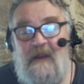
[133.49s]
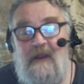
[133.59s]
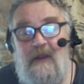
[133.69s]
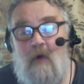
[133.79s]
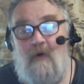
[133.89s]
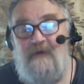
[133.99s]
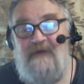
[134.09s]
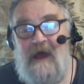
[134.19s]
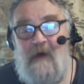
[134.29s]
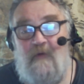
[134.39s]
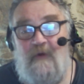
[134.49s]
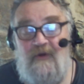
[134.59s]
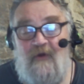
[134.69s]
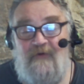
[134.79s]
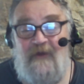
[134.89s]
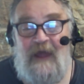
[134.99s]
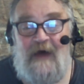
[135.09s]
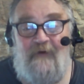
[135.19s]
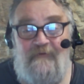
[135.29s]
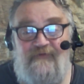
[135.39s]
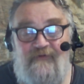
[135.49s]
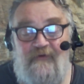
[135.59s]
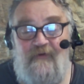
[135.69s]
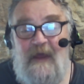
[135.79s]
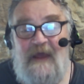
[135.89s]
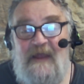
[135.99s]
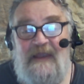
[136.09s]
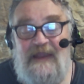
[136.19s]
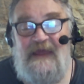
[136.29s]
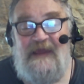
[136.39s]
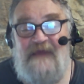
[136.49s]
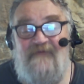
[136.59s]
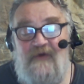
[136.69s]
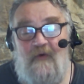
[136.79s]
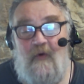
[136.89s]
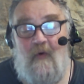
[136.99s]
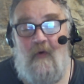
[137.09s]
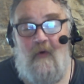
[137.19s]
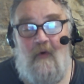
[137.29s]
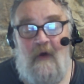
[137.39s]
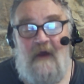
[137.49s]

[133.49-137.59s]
locked down and not allowed to leave your